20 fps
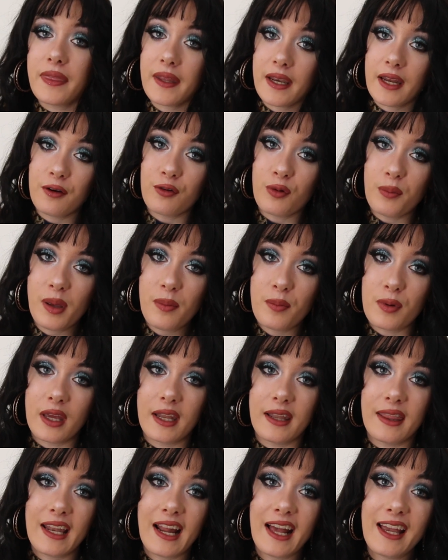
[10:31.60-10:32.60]
but then I
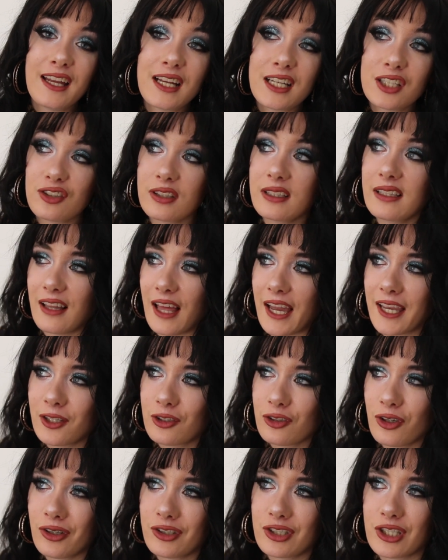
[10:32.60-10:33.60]
remembered that I actually
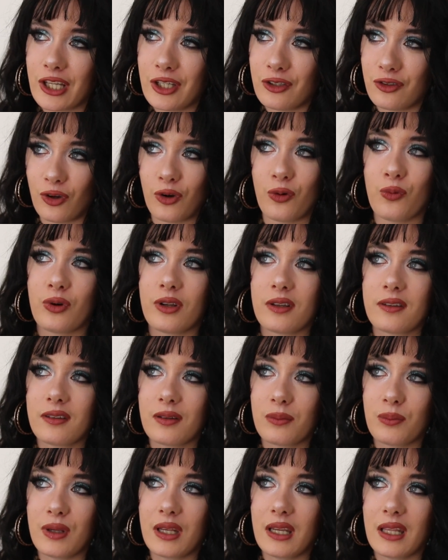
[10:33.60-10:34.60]
like Josh and I don't want to
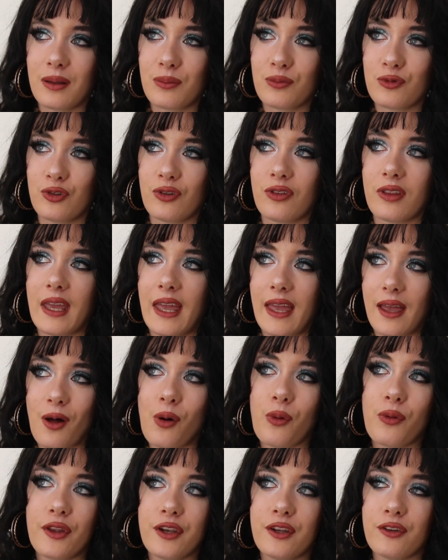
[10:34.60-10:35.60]
submit him to the
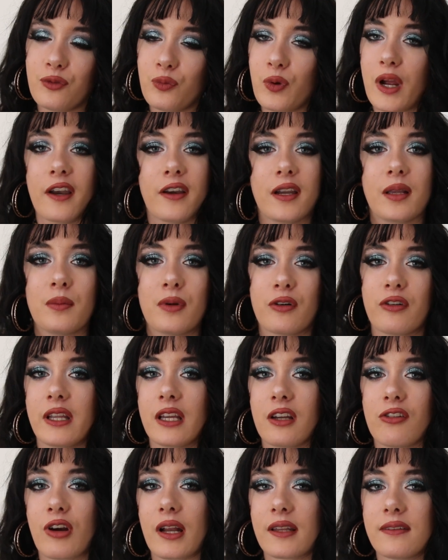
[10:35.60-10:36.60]
hell that is wearing
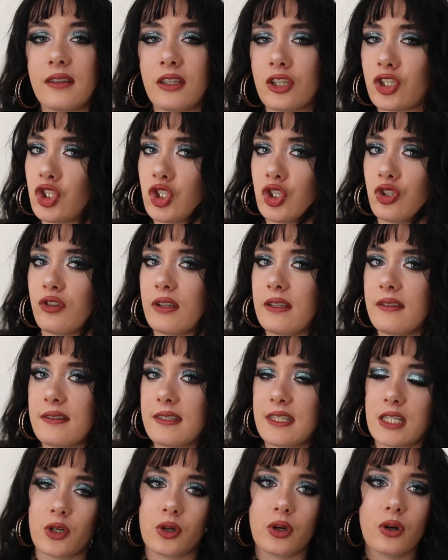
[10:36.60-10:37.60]
Maria Grazia
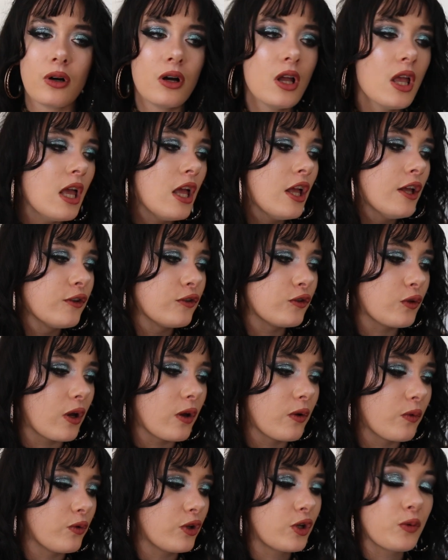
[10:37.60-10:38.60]
Chiuri's Dior, so
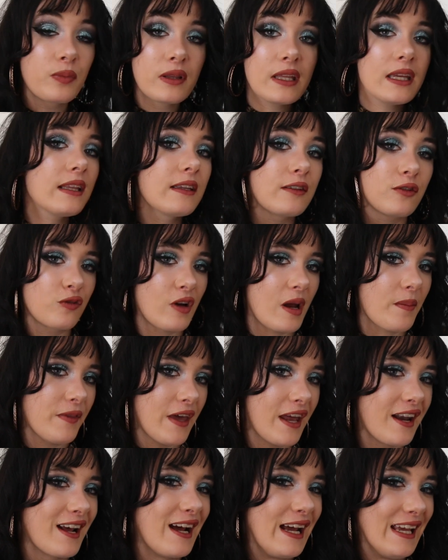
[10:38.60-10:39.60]
I completely scrapped
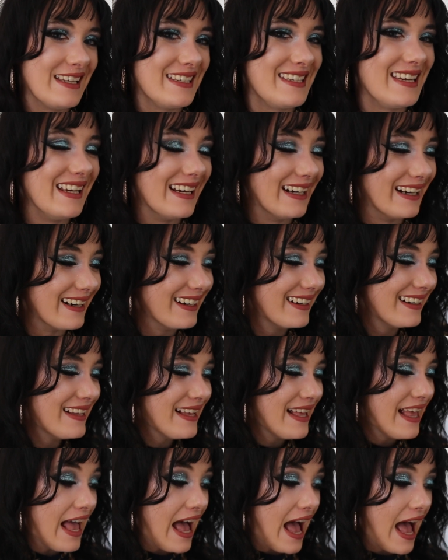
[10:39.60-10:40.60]
that idea,
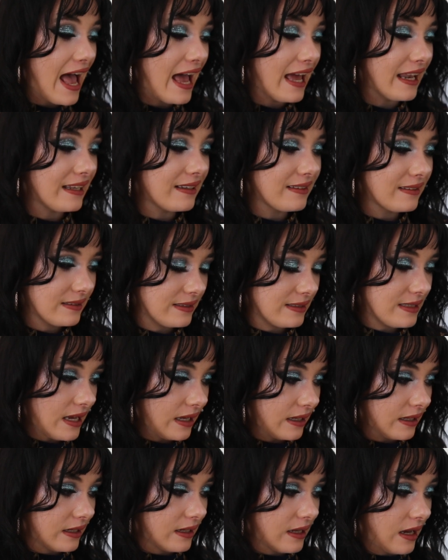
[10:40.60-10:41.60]
and
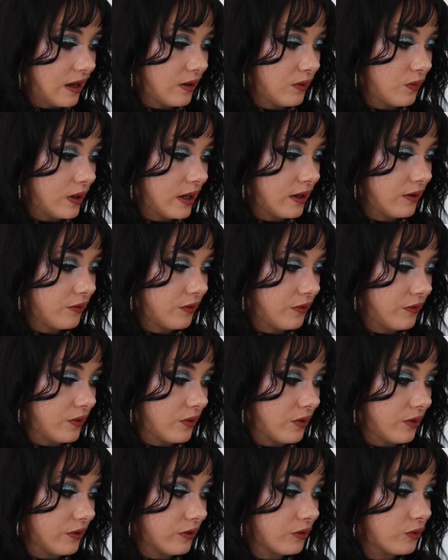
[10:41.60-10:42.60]
instead I went
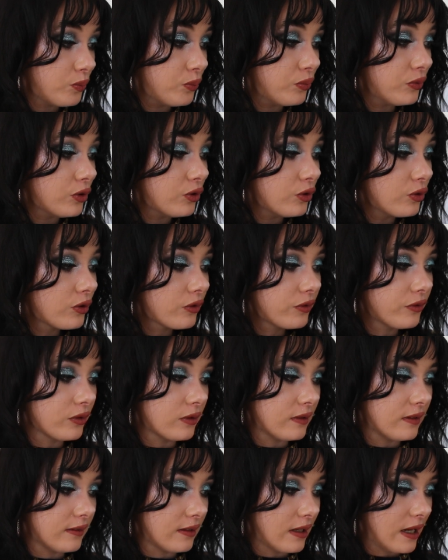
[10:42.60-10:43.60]
for this
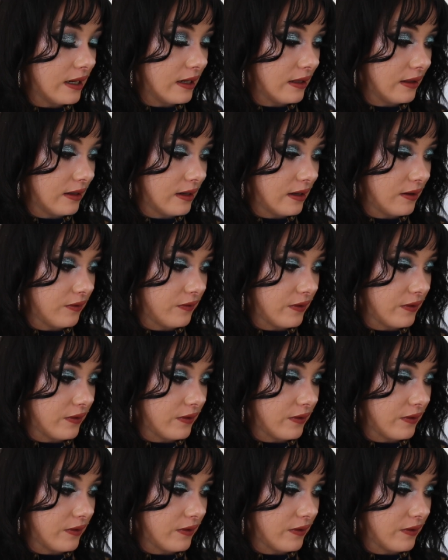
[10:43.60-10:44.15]
beautiful designer that I